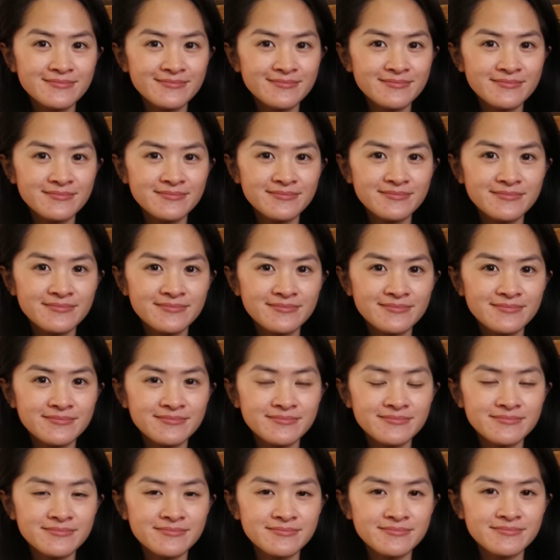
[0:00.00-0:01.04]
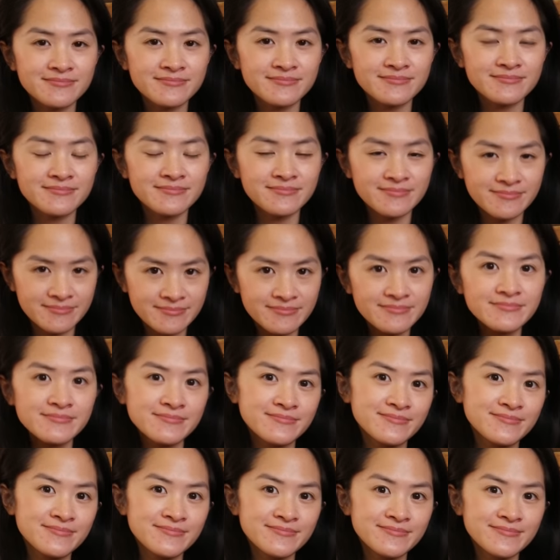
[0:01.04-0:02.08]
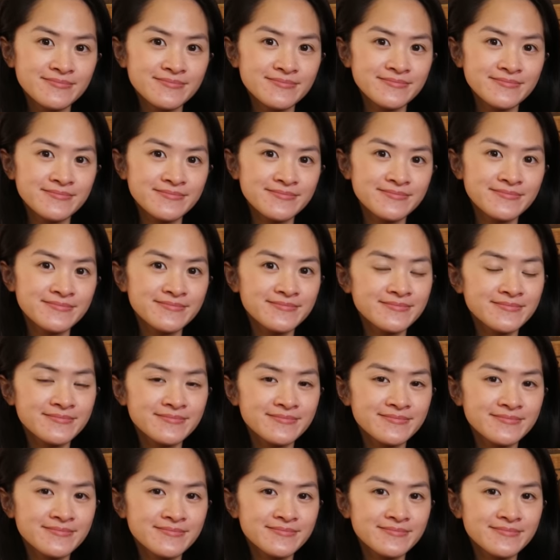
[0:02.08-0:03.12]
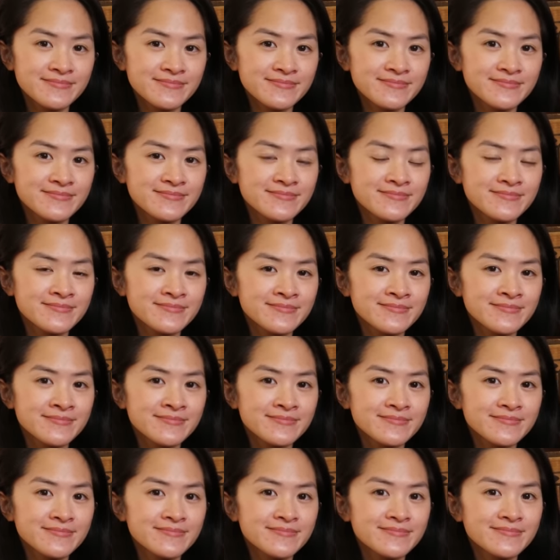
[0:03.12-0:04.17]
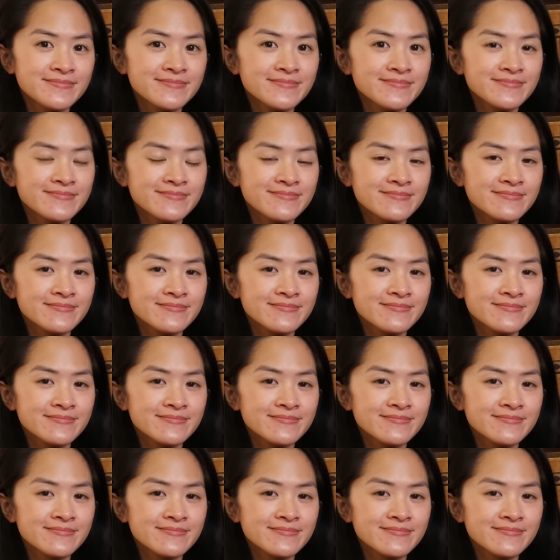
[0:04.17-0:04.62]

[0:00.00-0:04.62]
(silent)